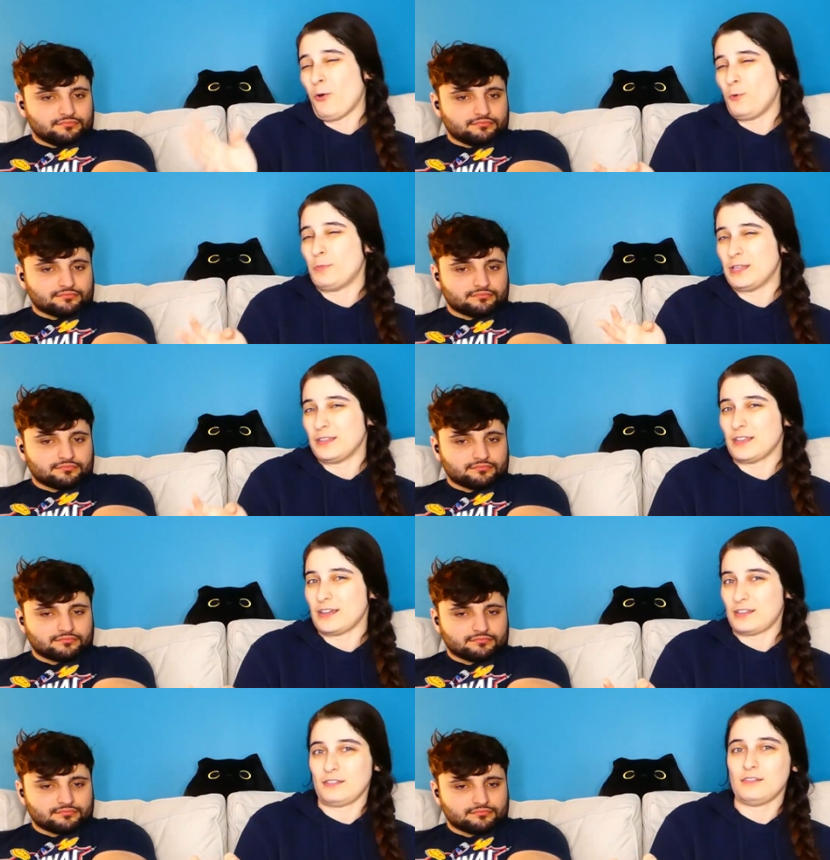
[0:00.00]
Speaker 1: hoping
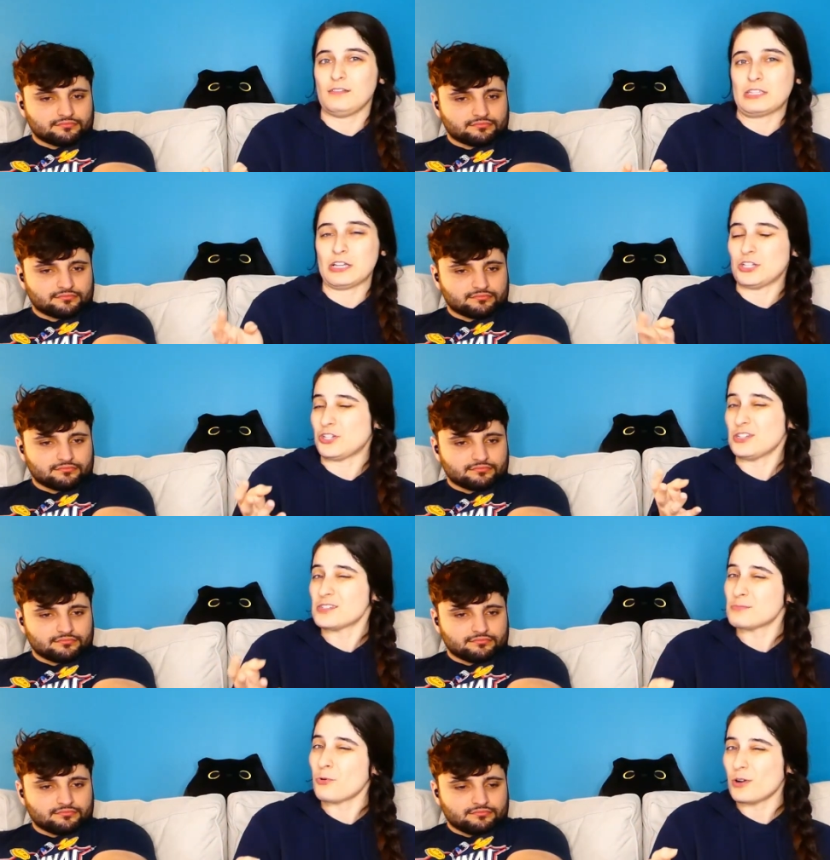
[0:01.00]
that
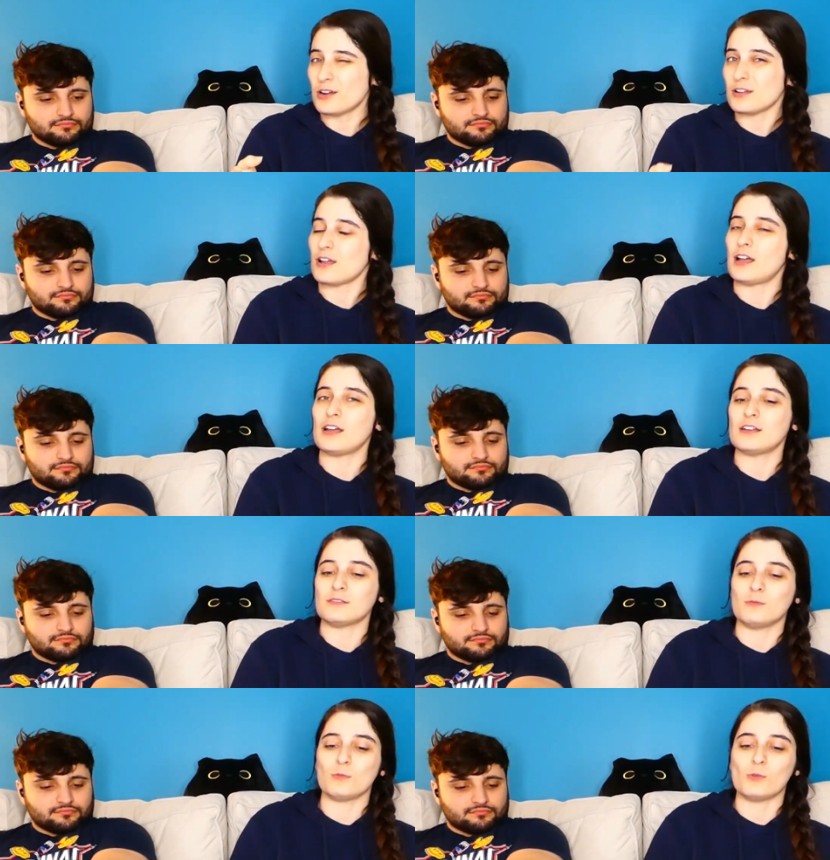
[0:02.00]
touches more
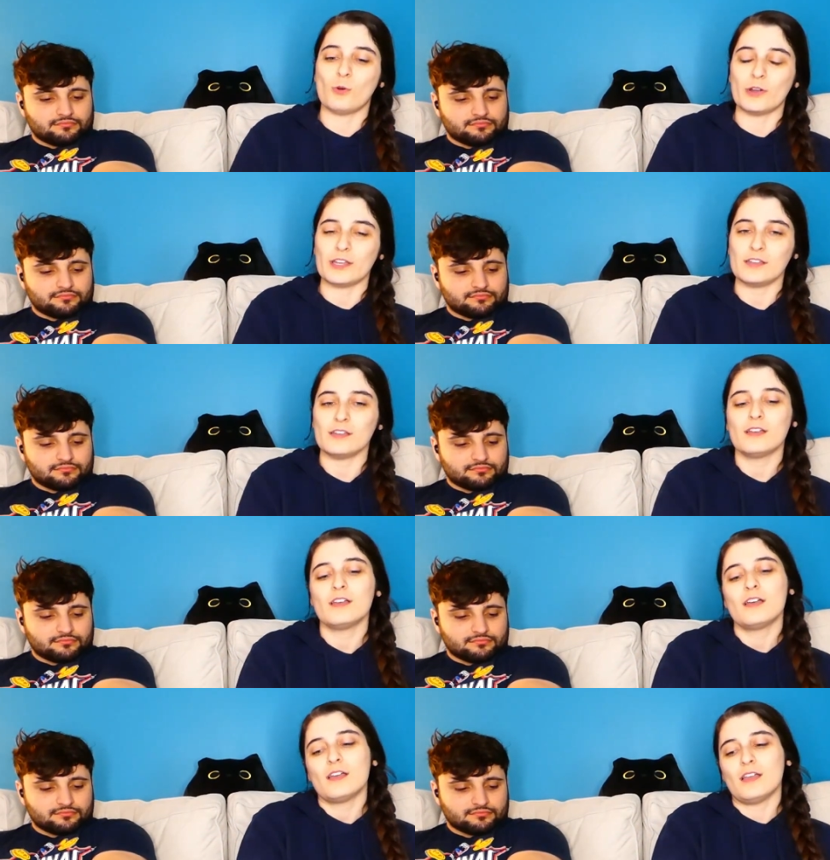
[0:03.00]
on Roy
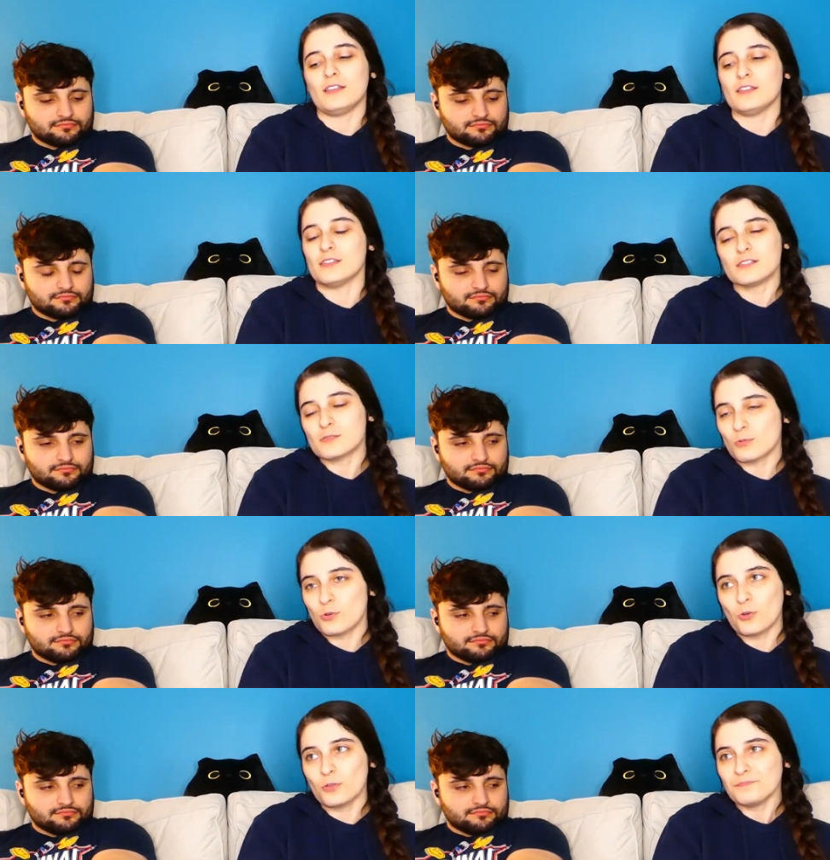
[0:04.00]
in his
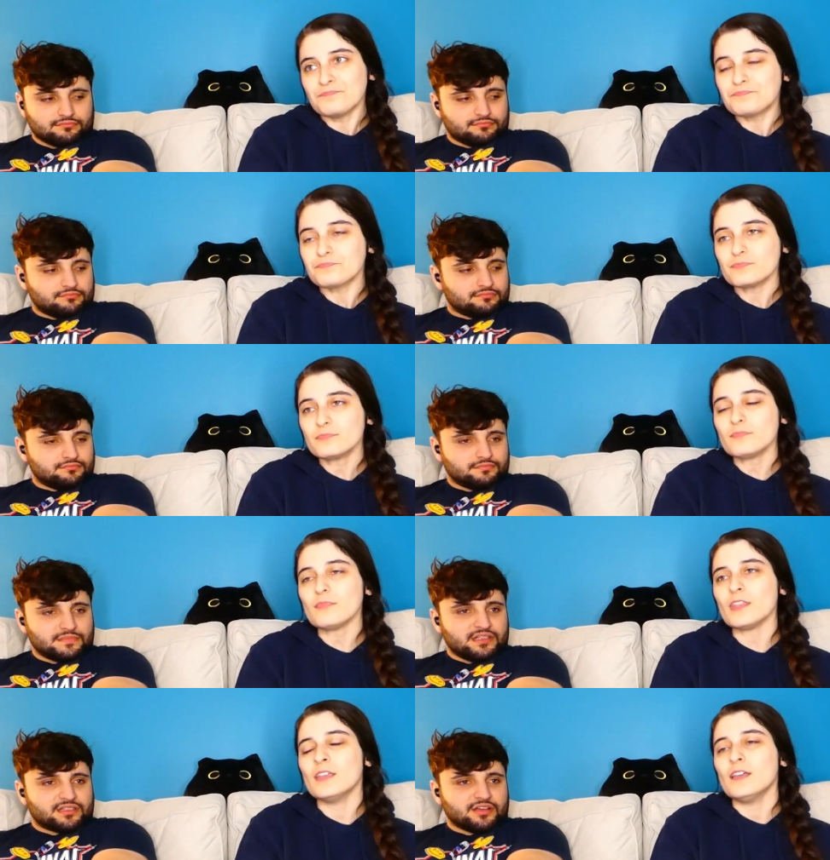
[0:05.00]
role.
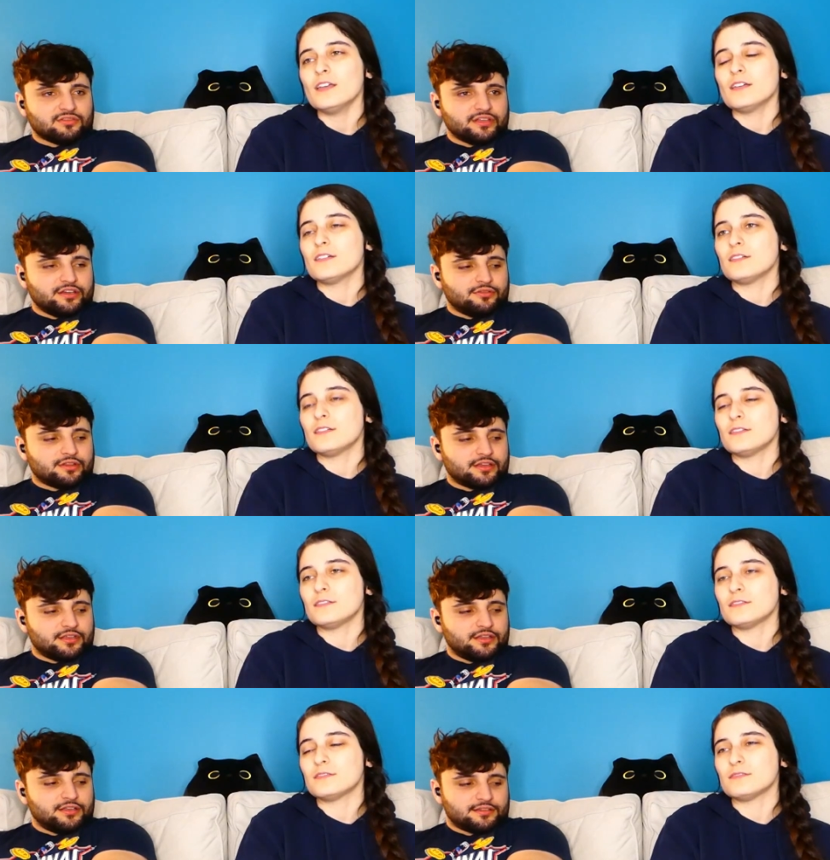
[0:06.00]
Speaker 2: Tell Neo
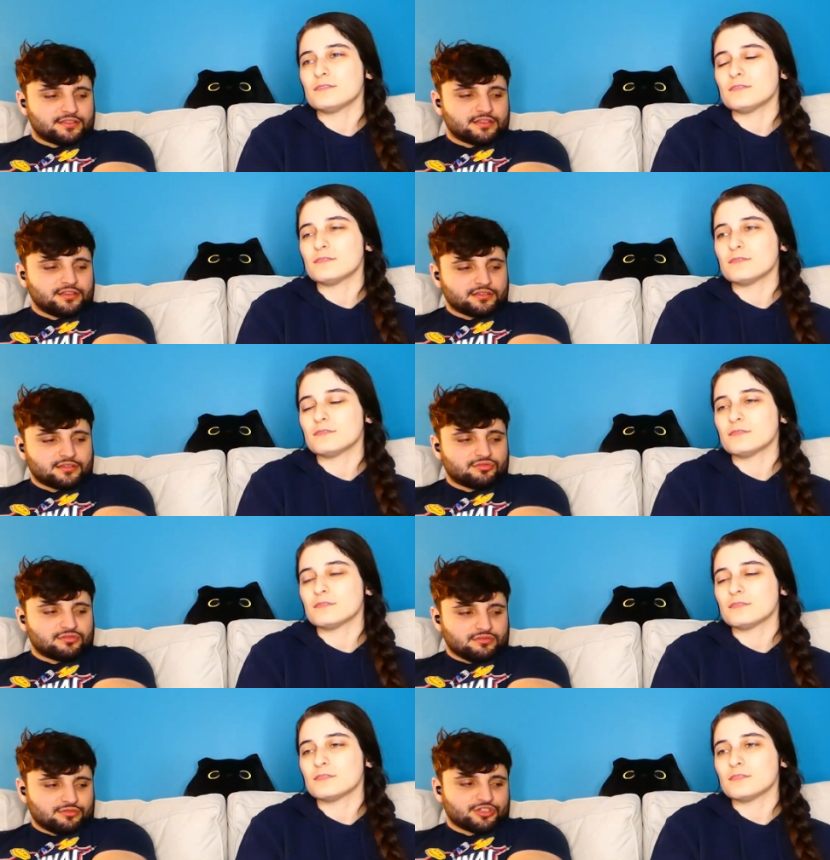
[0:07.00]
that he needs to
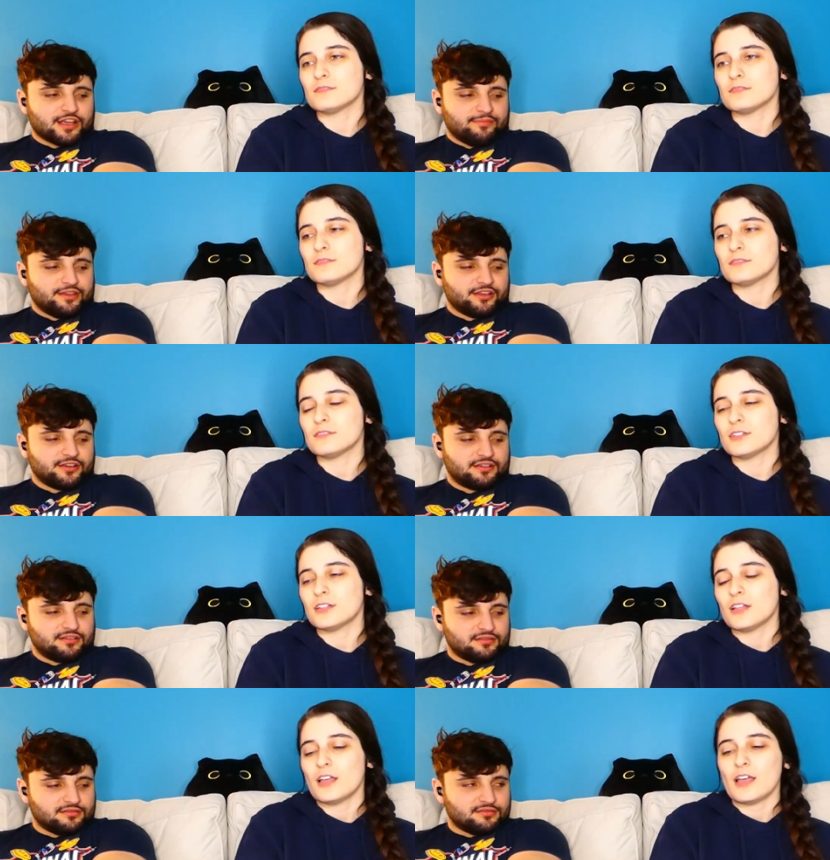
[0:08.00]
chime in here.
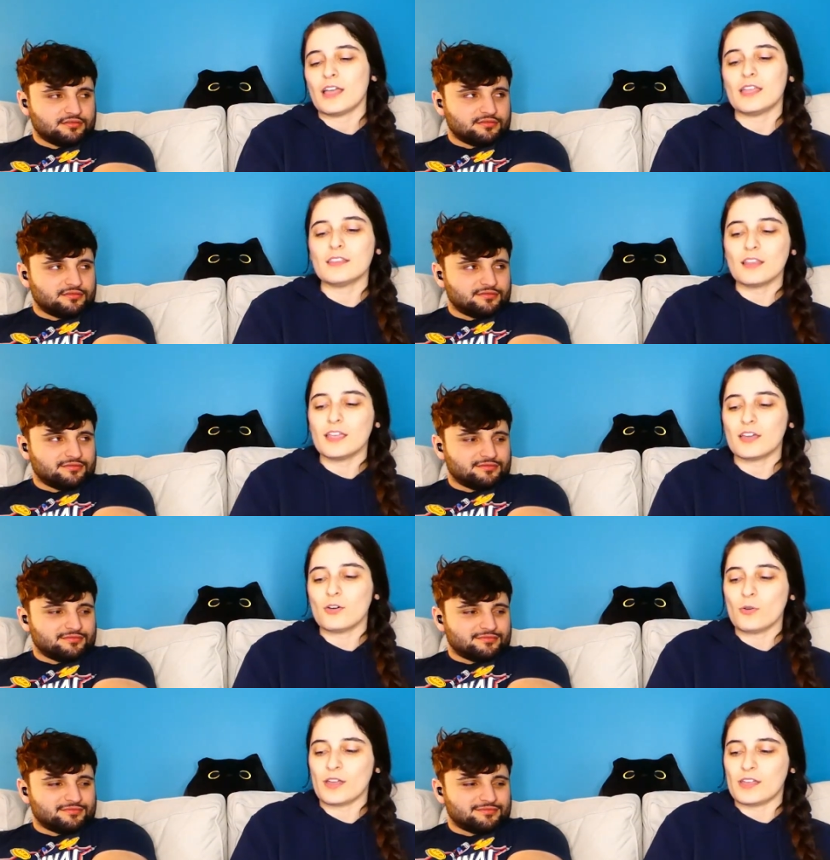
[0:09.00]
Speaker 1: And like,
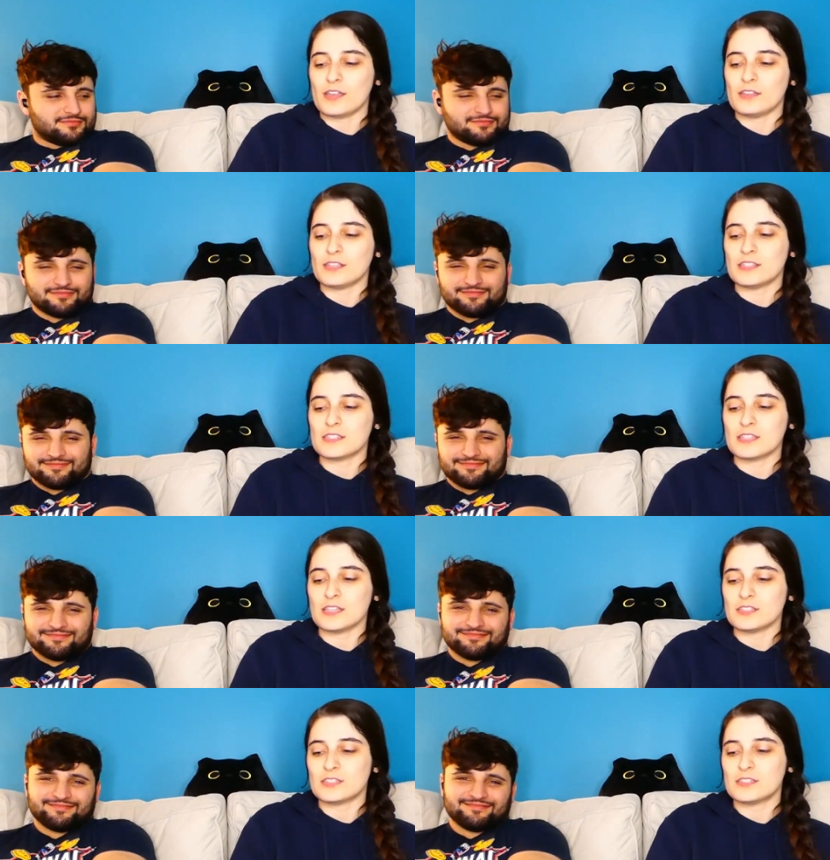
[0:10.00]
okay, mm-hmm. it, it
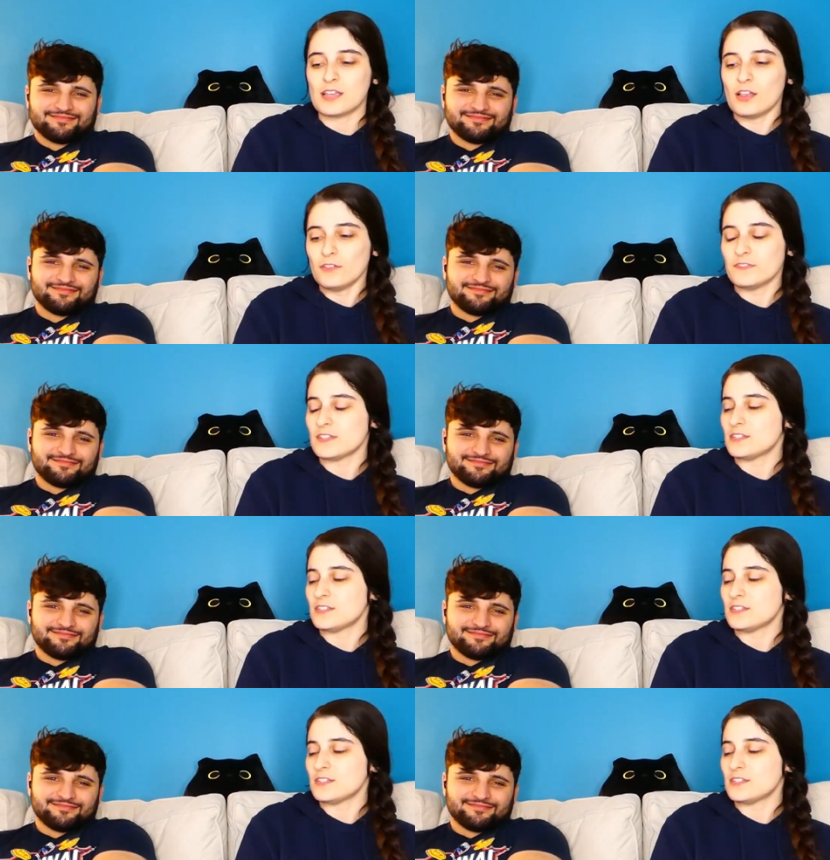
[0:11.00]
it delved